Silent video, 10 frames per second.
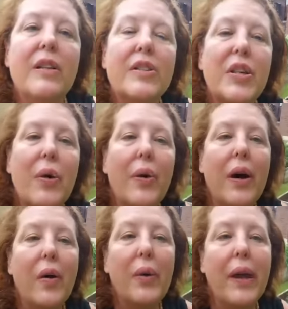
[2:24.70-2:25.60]
So,
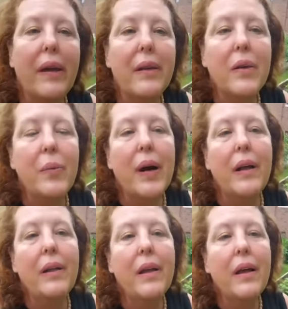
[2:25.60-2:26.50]
okay,
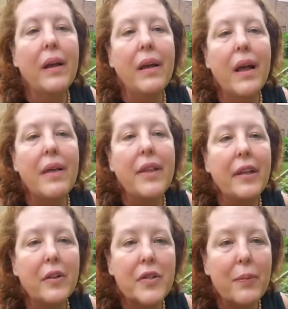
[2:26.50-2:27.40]
well,
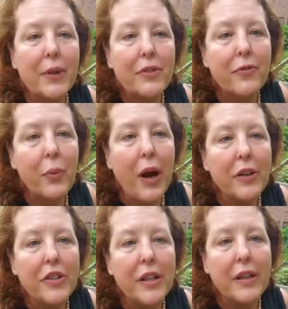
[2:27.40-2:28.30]
thank you so much for
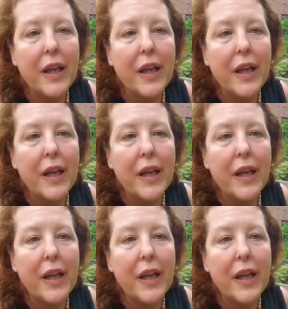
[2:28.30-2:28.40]
watching,